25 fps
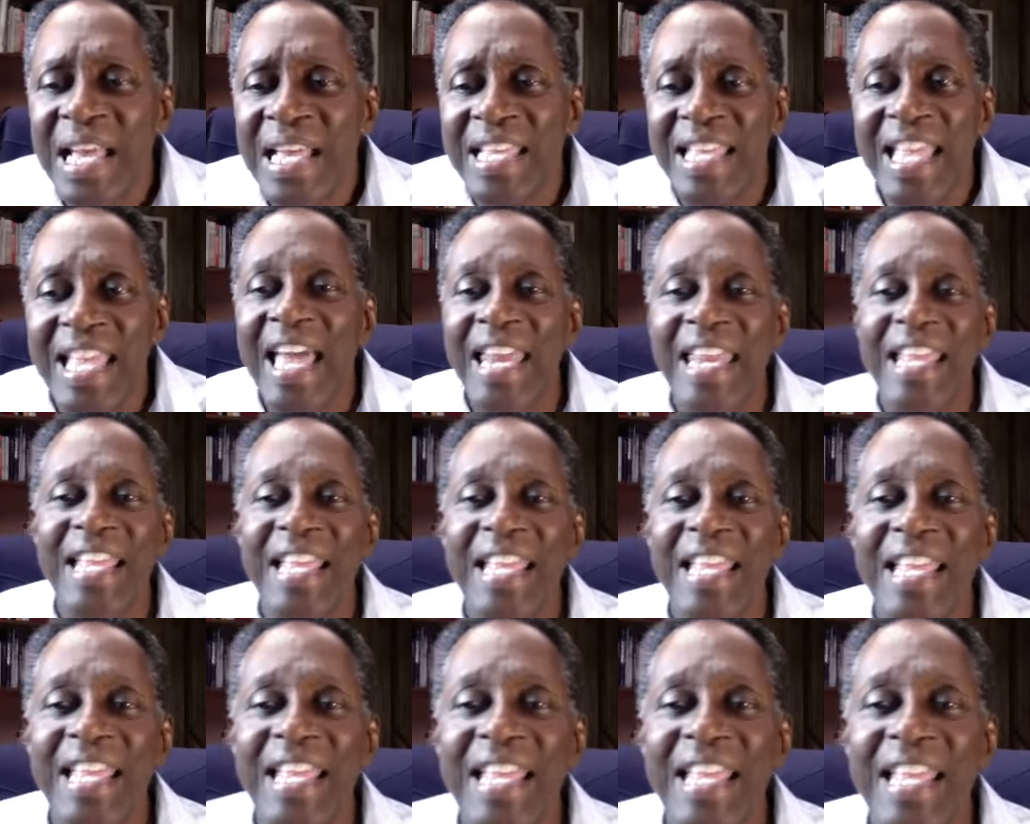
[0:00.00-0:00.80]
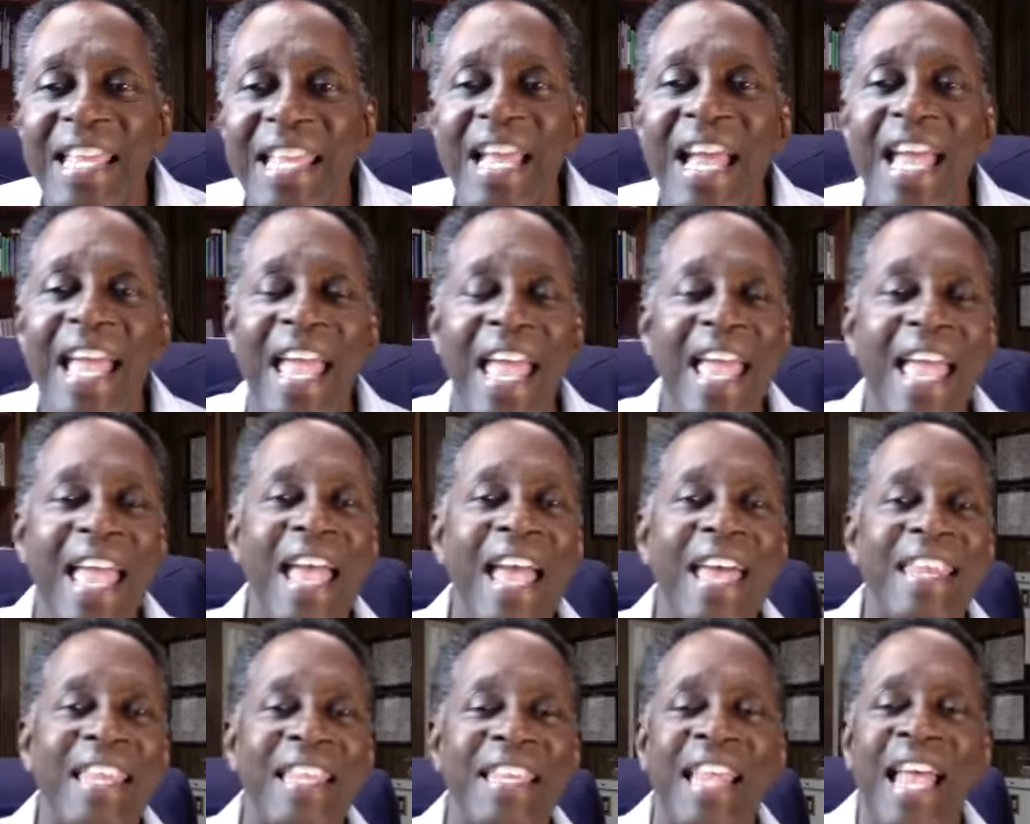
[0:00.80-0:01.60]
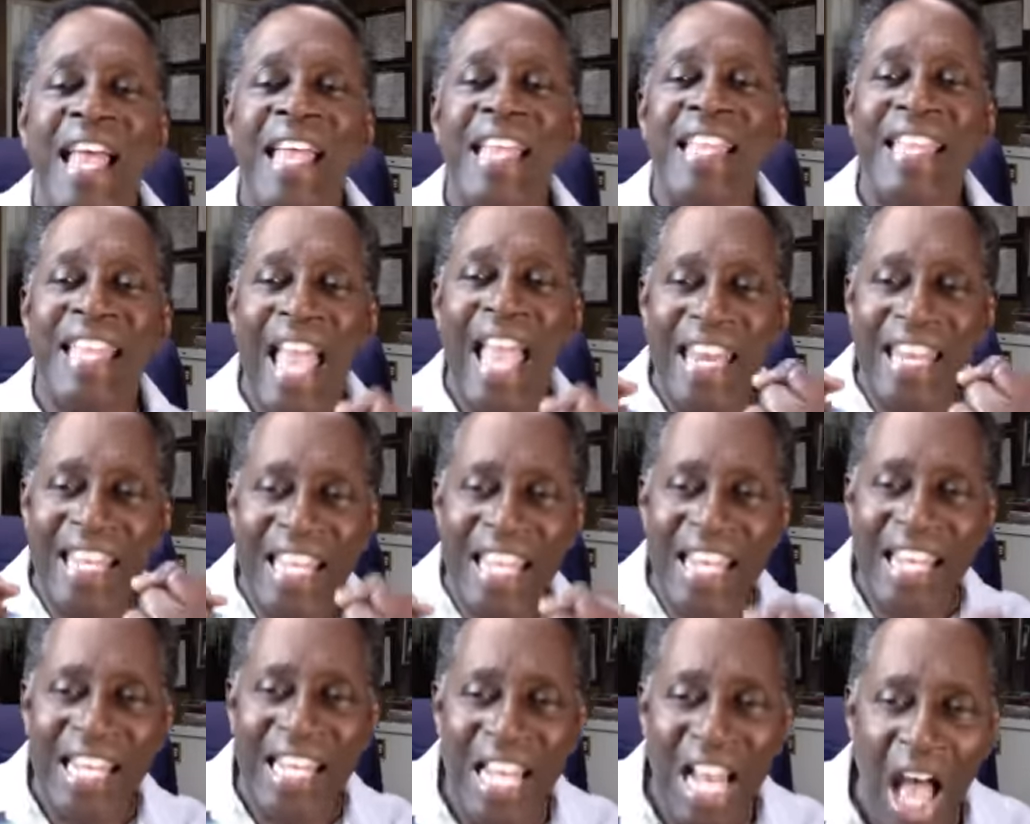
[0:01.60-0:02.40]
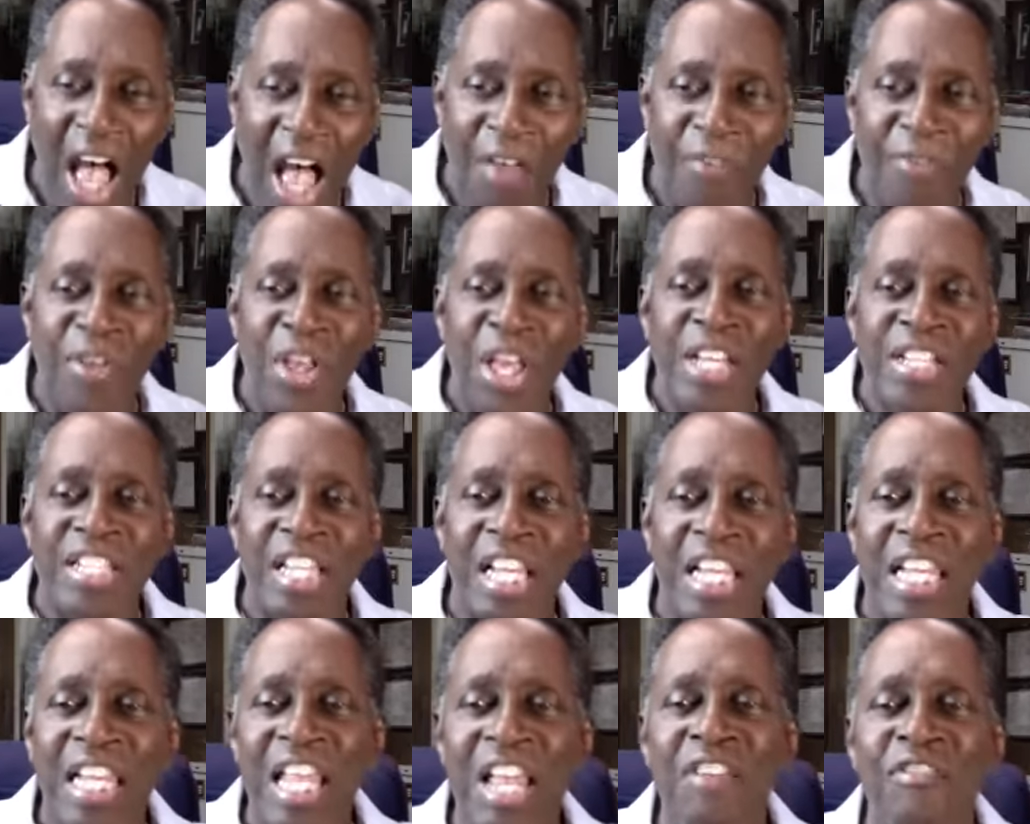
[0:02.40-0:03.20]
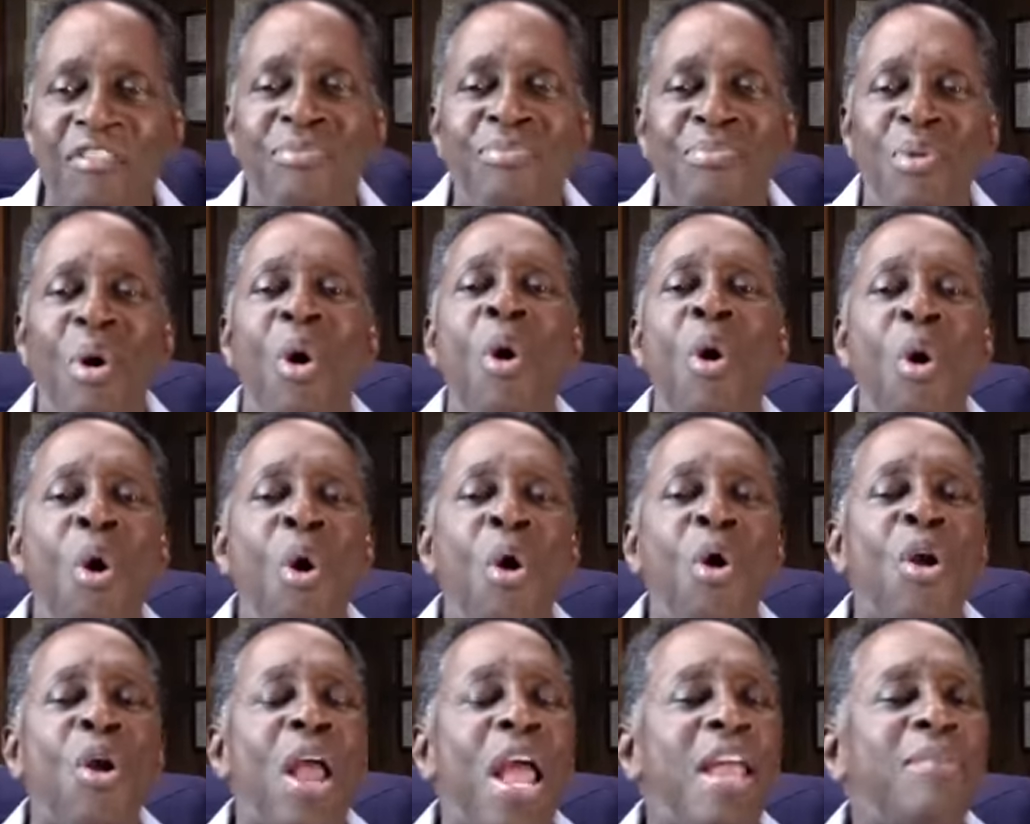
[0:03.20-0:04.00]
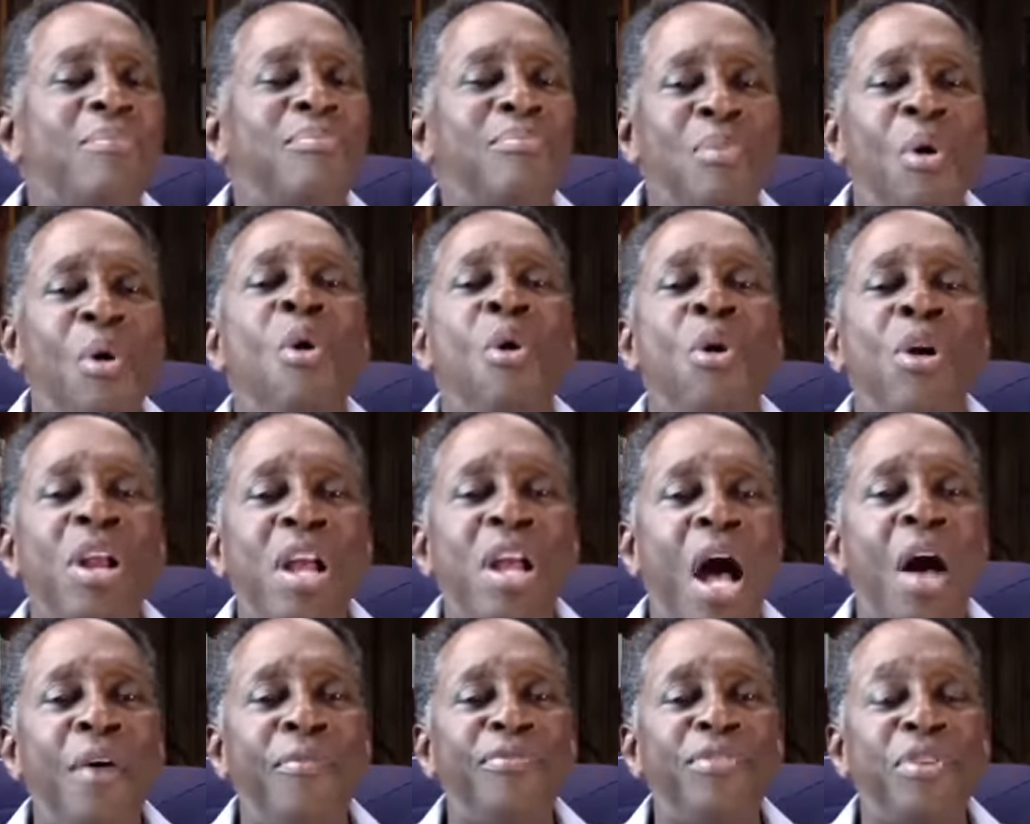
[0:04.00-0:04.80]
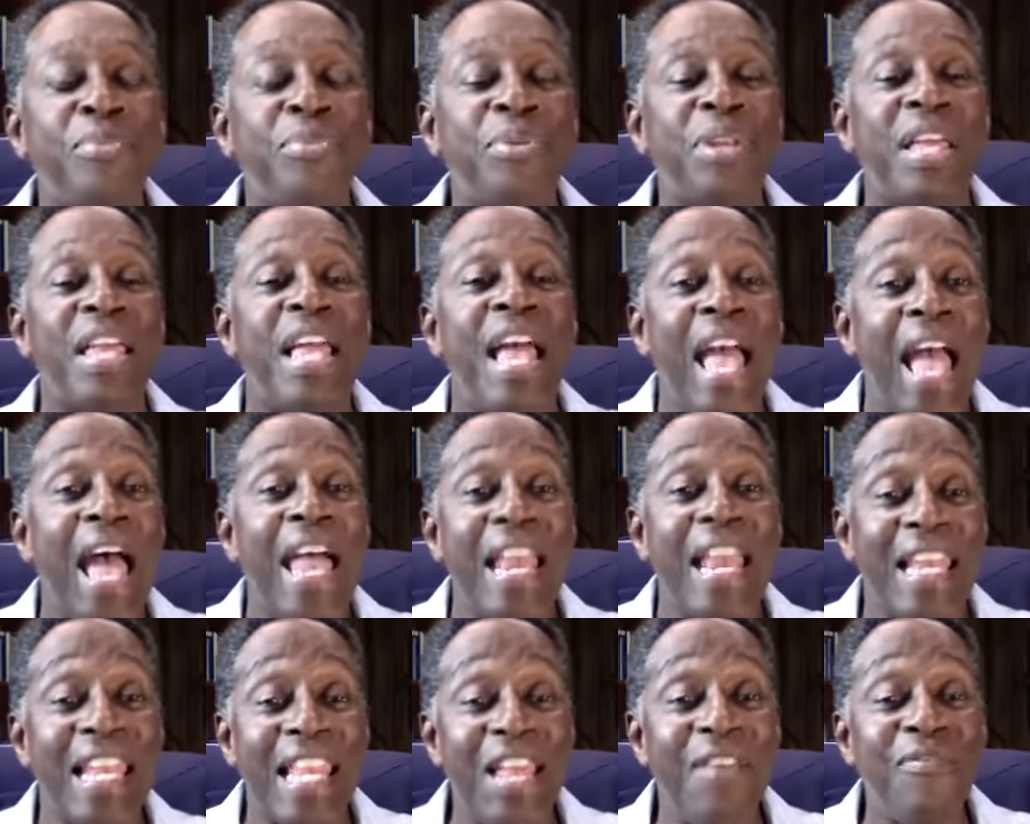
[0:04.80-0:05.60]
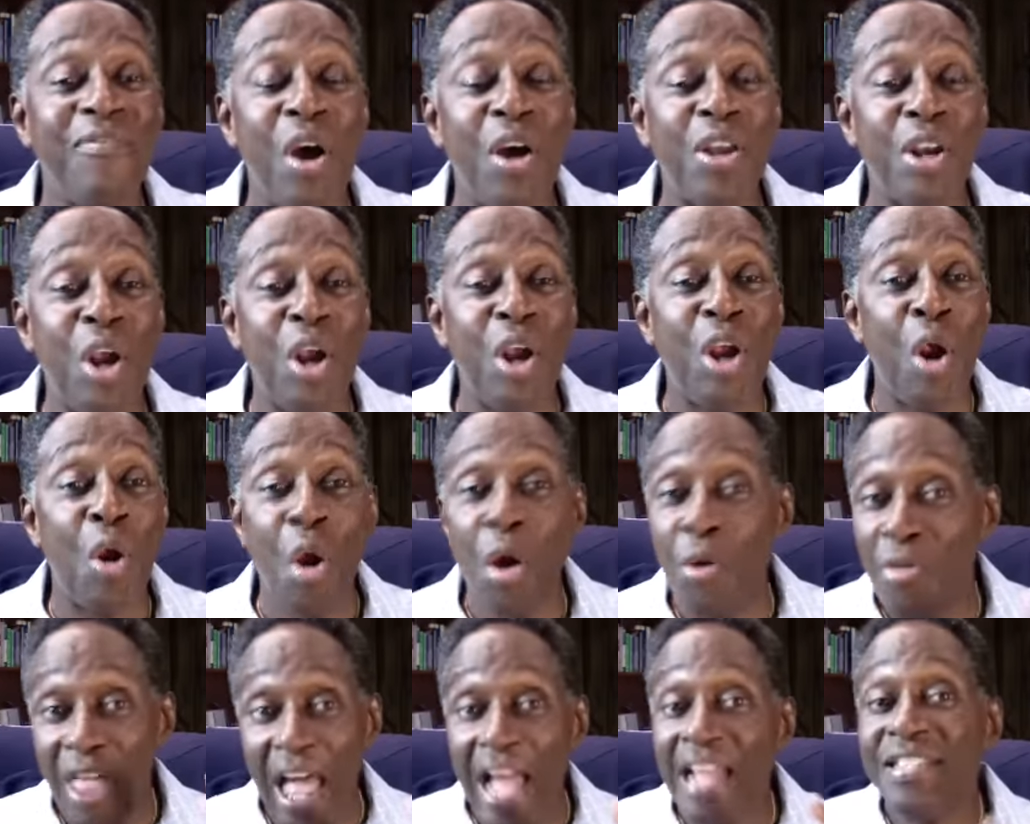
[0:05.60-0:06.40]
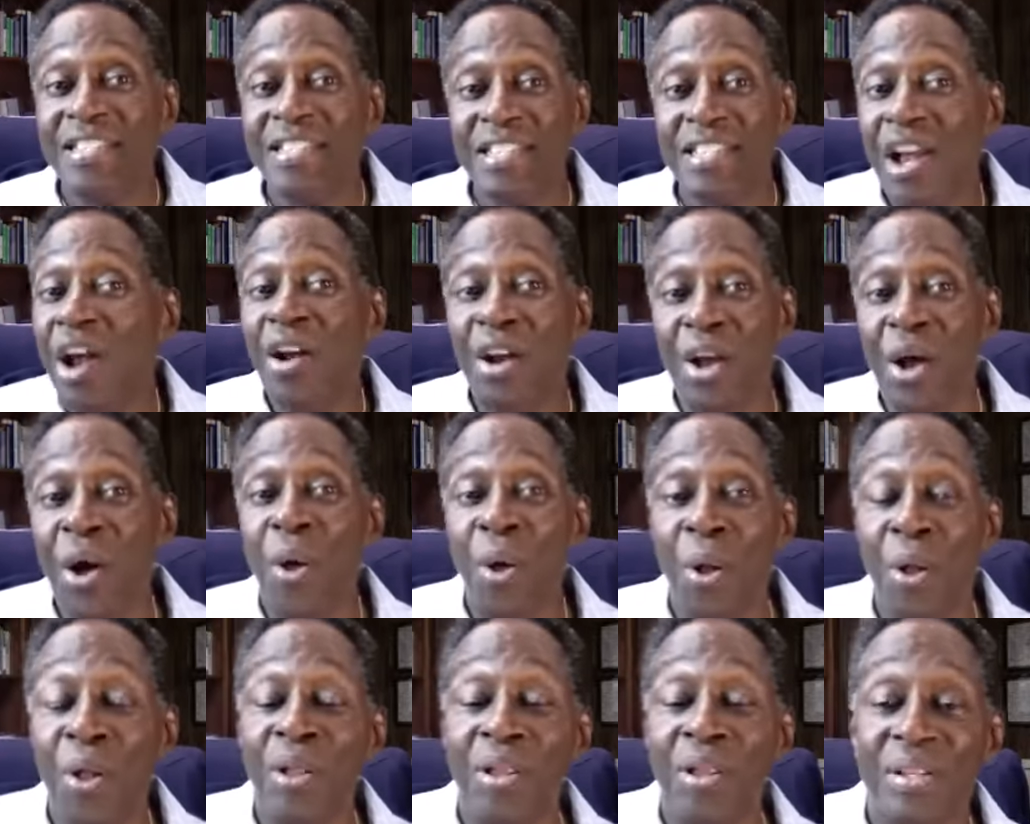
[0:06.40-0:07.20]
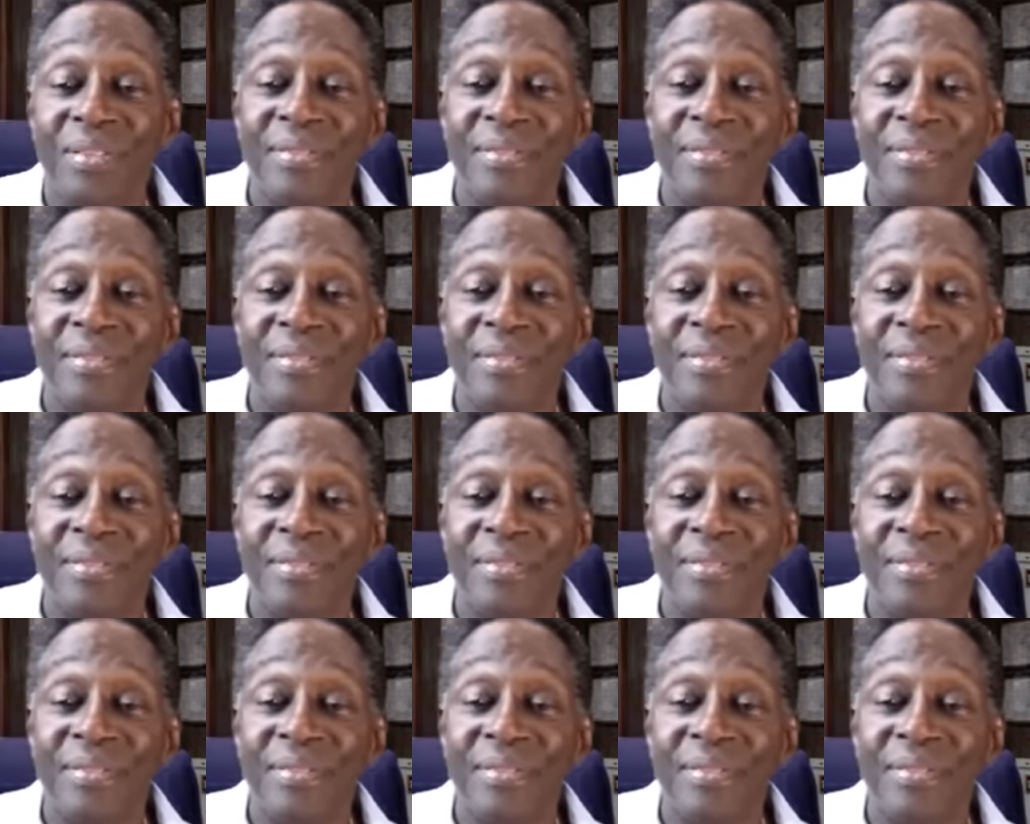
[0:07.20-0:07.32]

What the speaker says: getting ahead and getting enough to live more and more comfortably and live on our own. That's our goal.